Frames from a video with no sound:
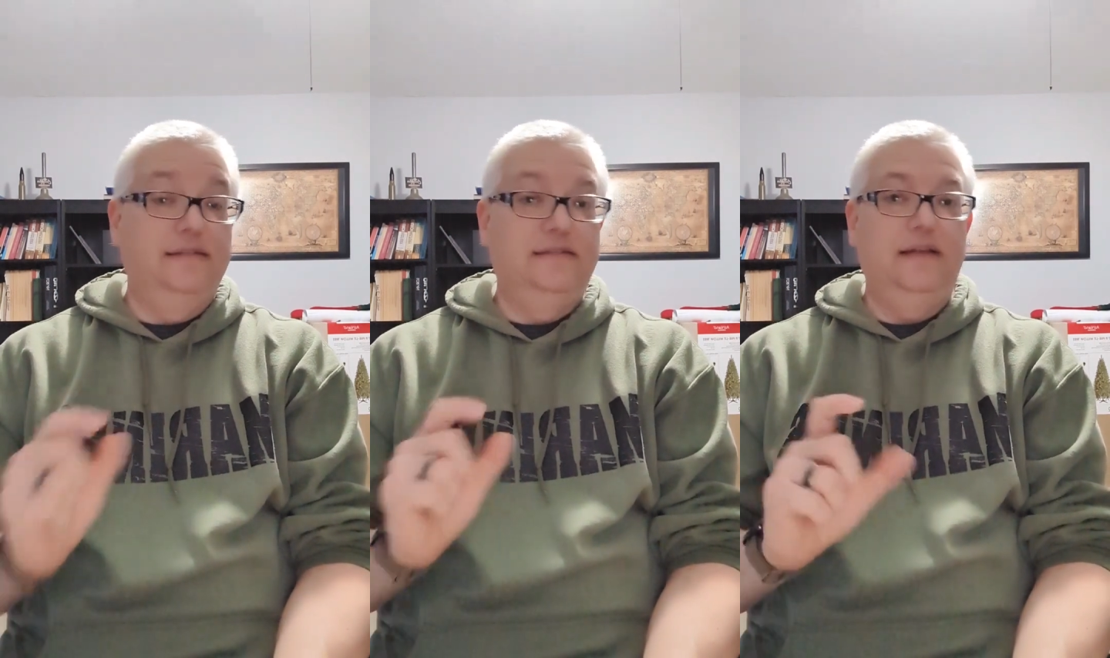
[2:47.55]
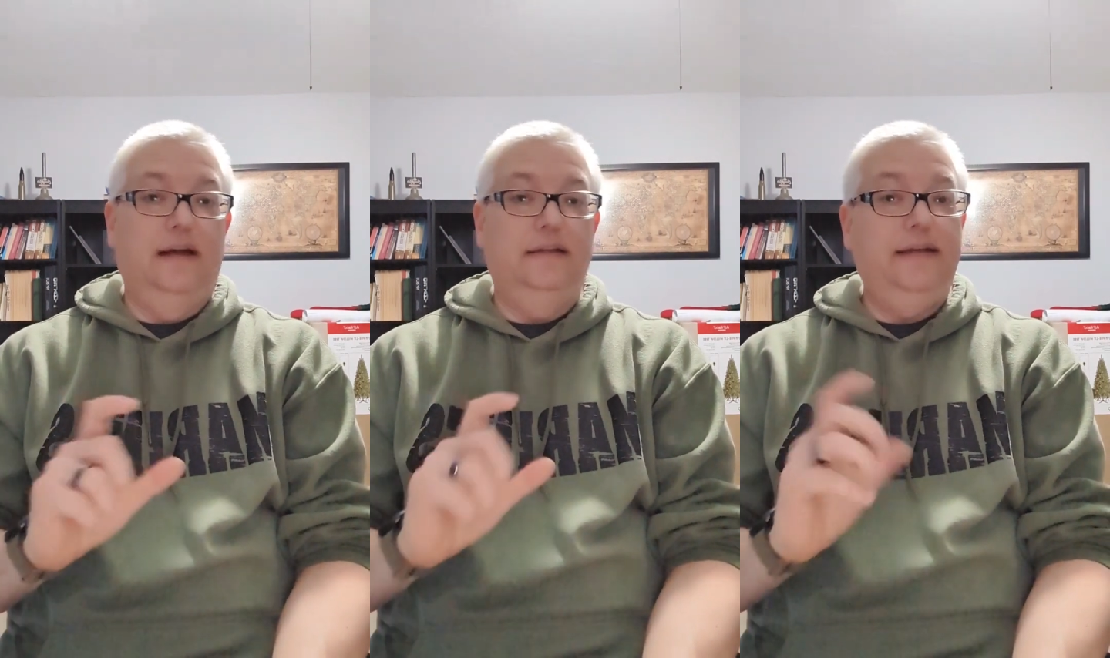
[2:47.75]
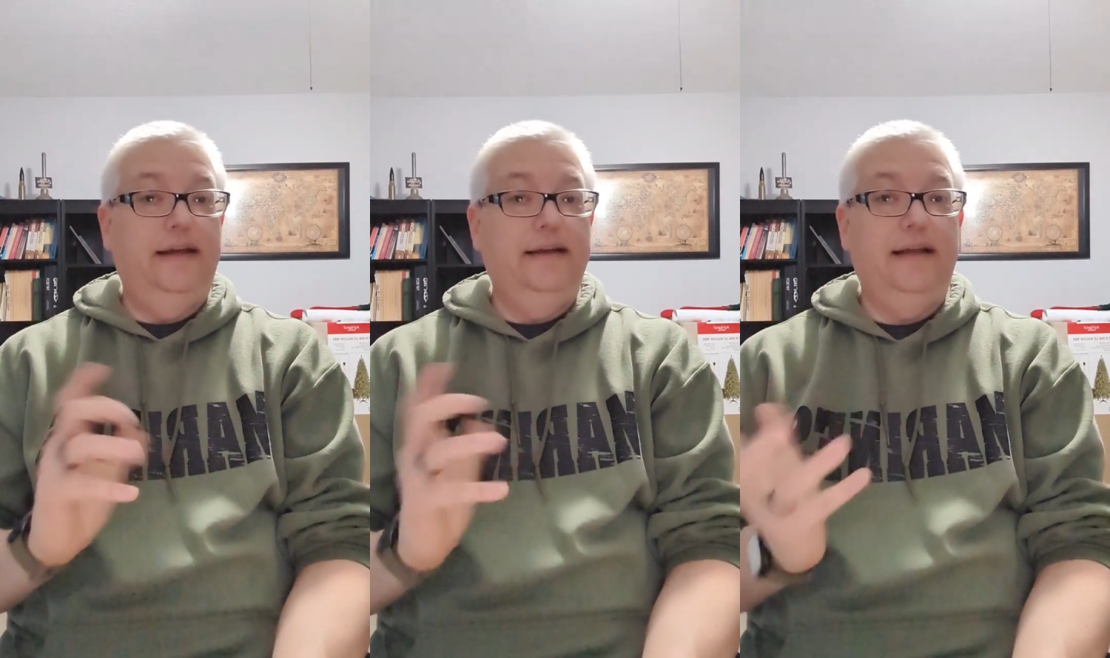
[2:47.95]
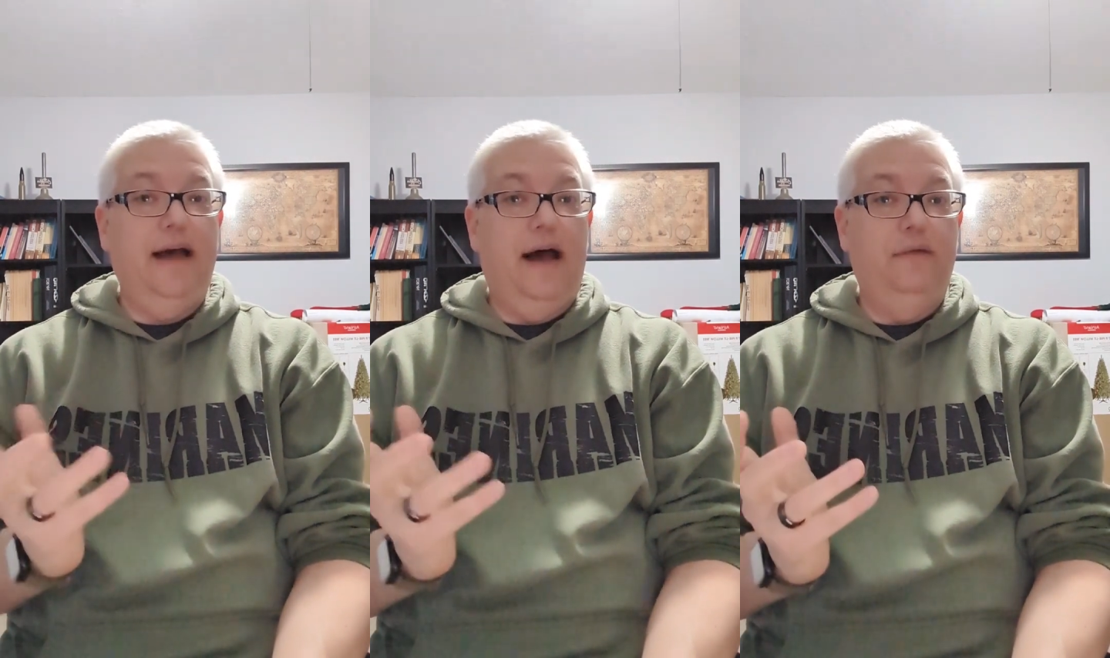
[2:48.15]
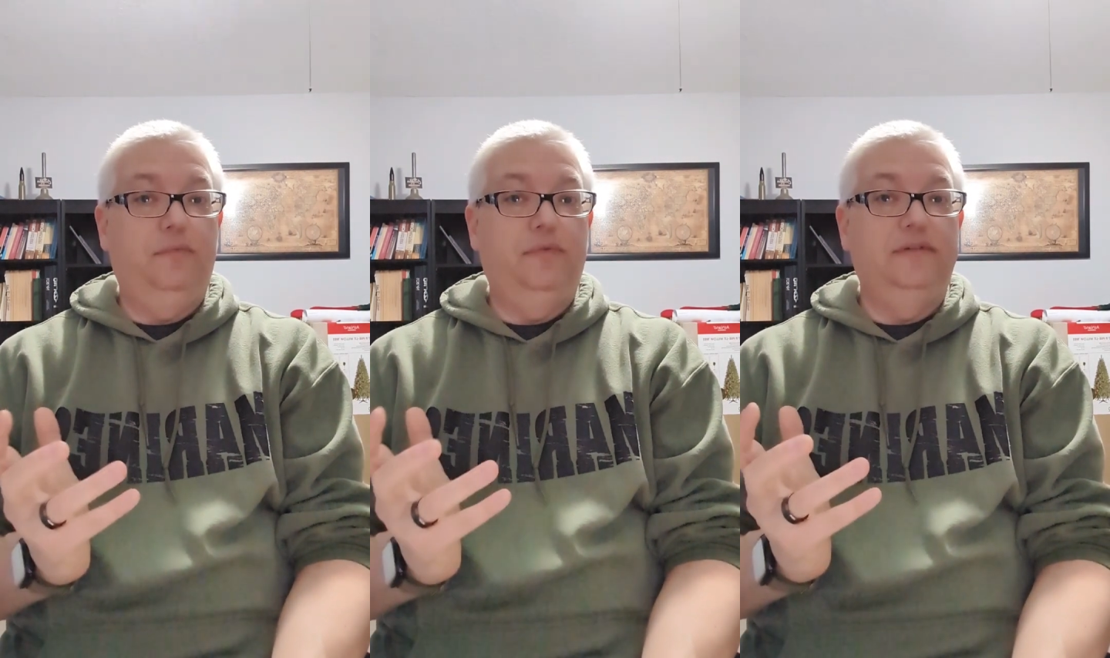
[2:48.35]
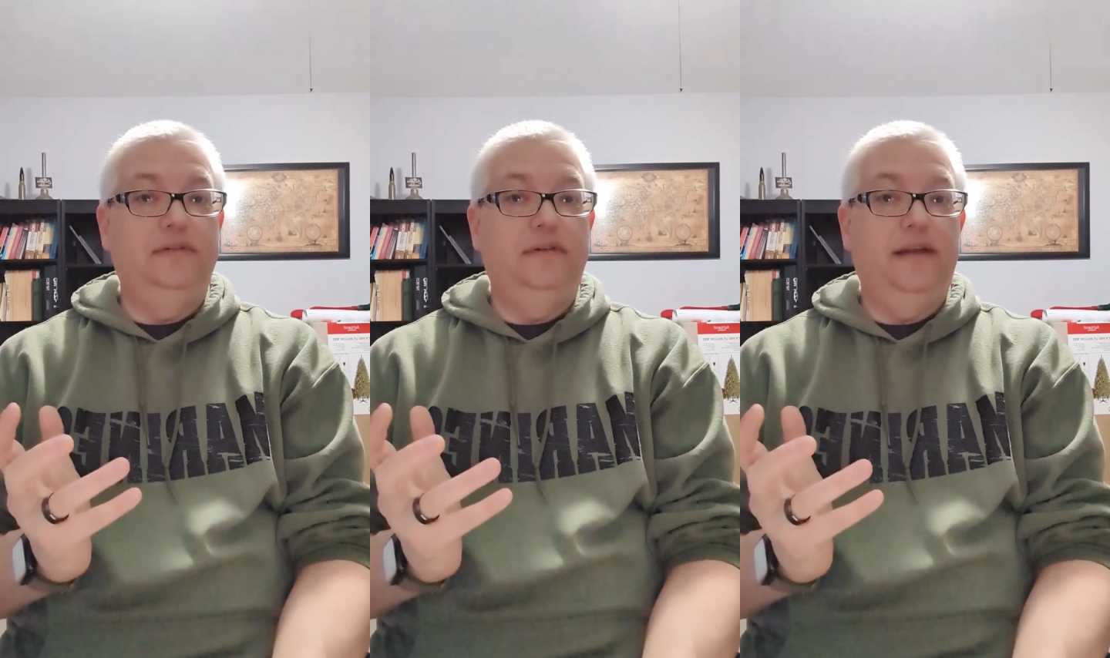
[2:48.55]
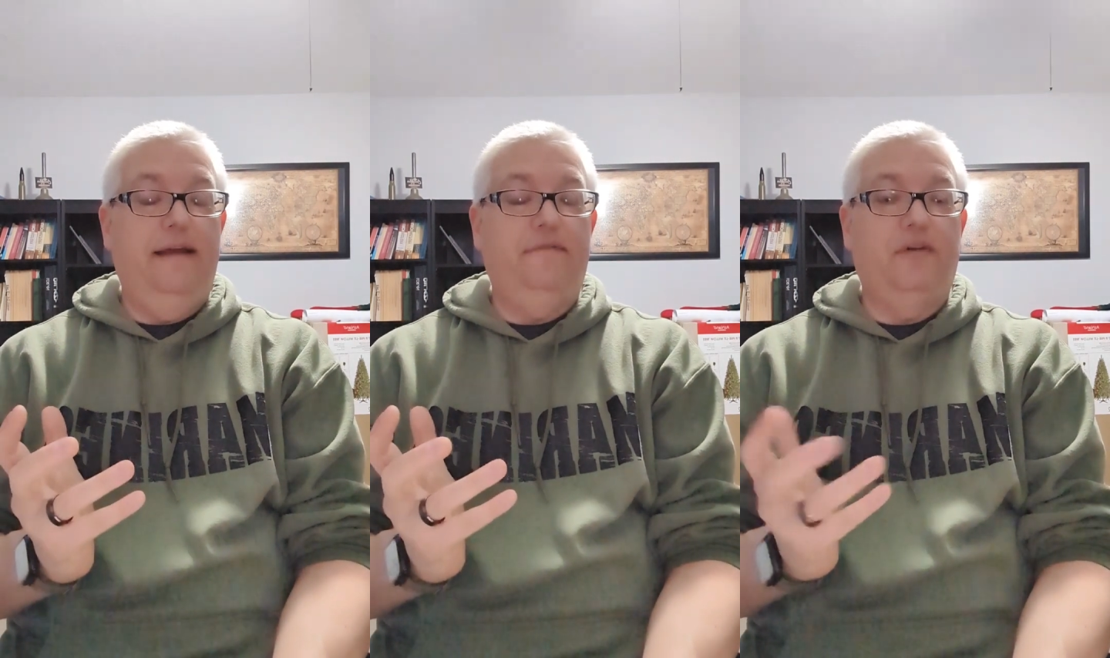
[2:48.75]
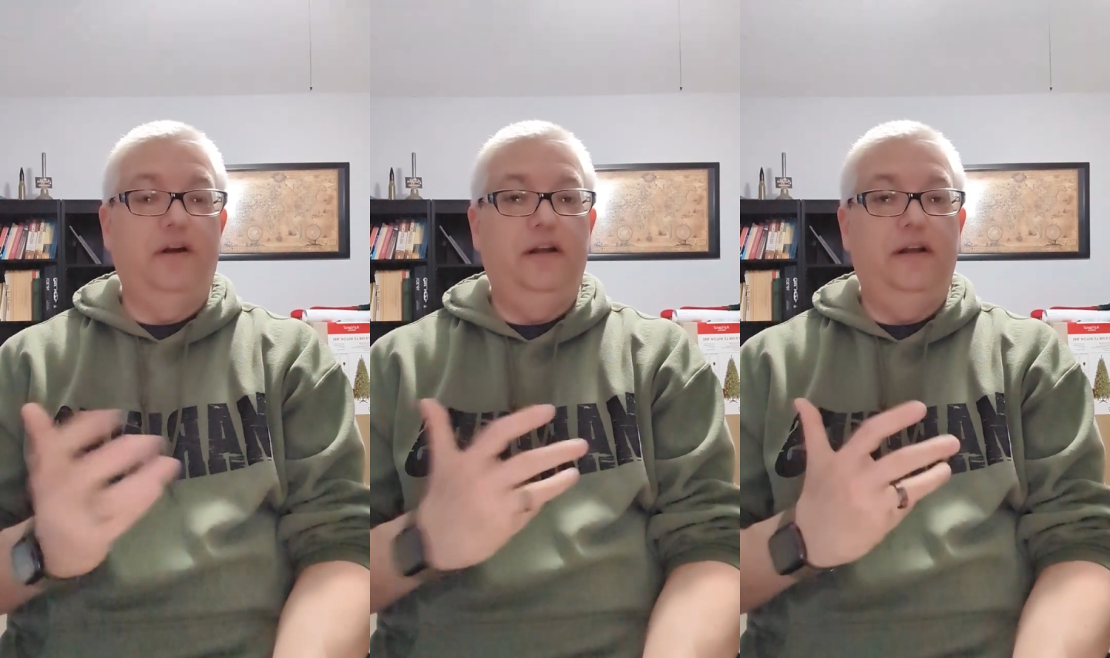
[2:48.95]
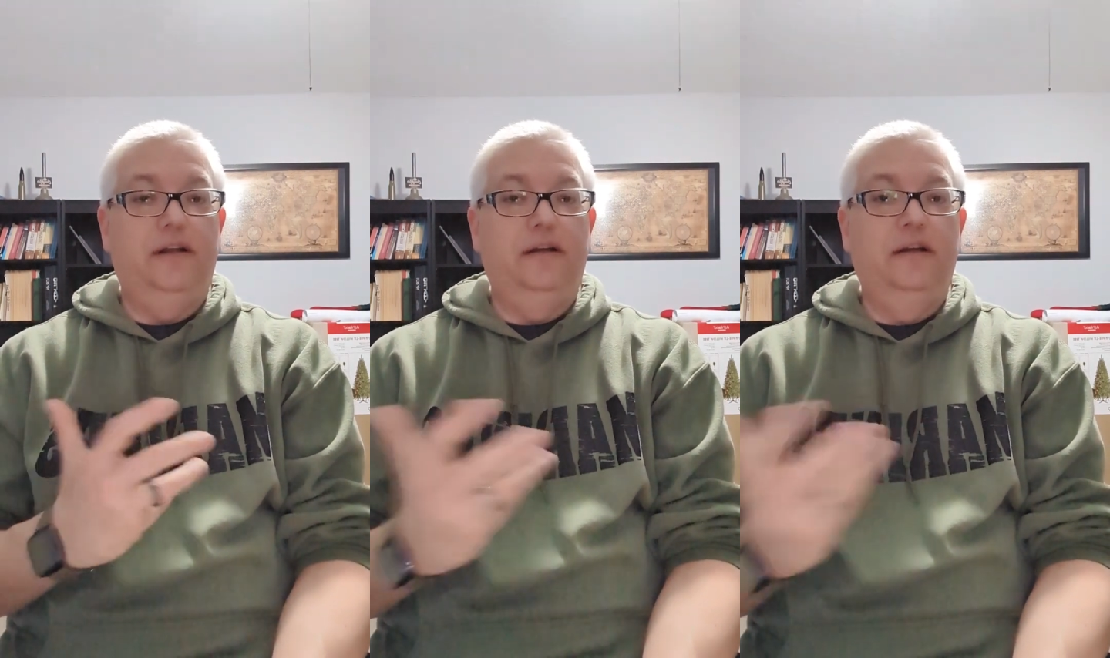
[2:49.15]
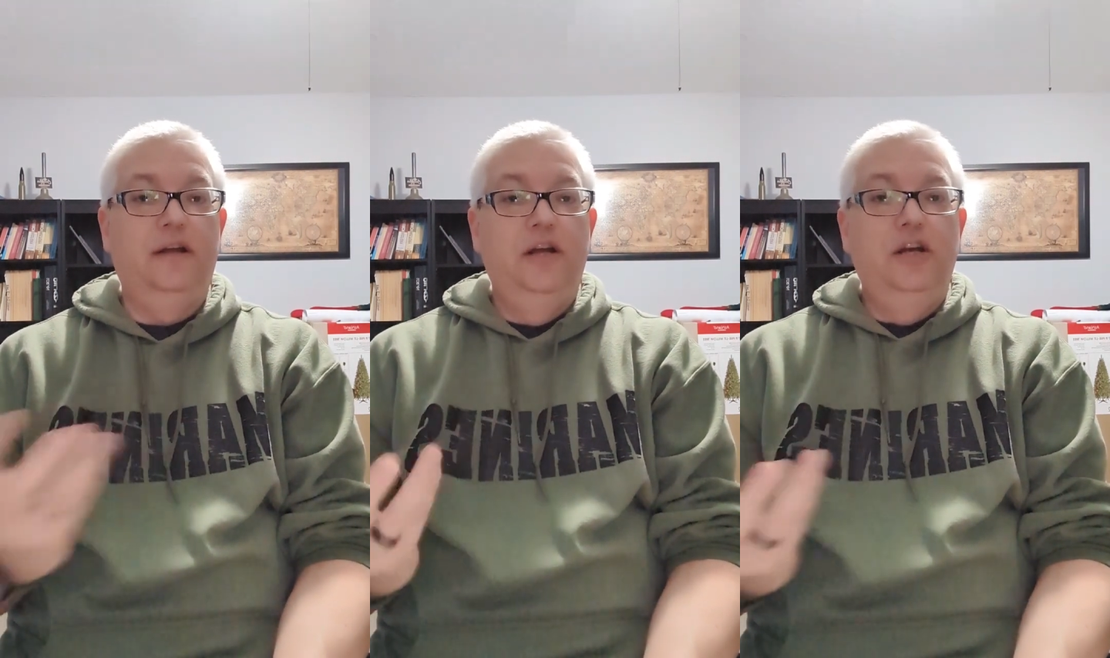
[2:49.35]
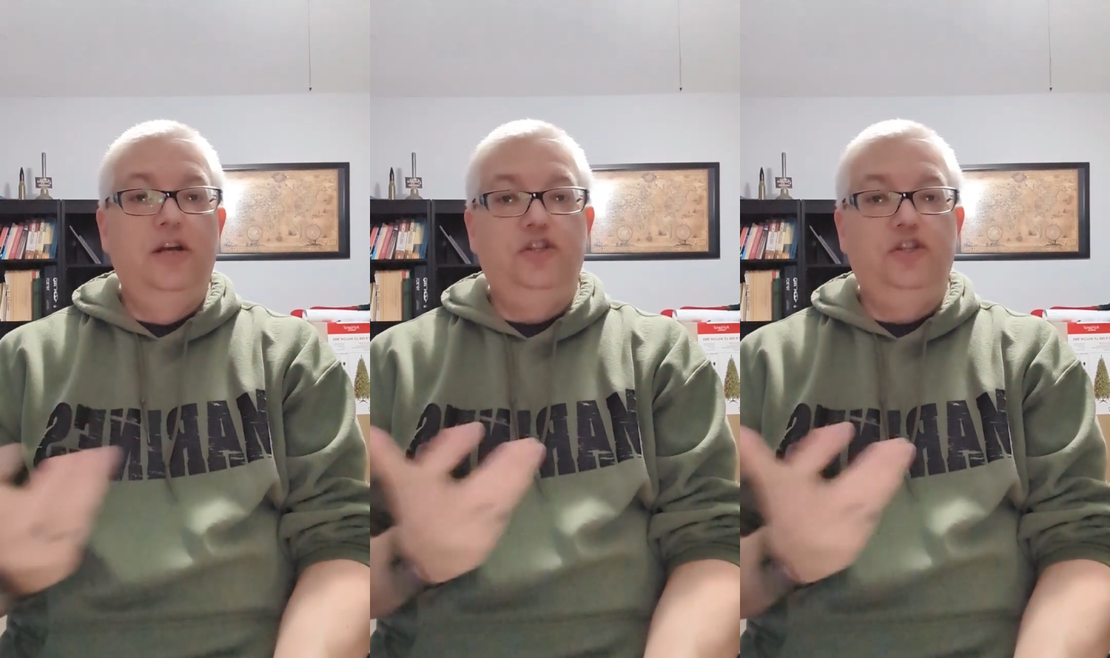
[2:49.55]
It's not that God wasn't ever going to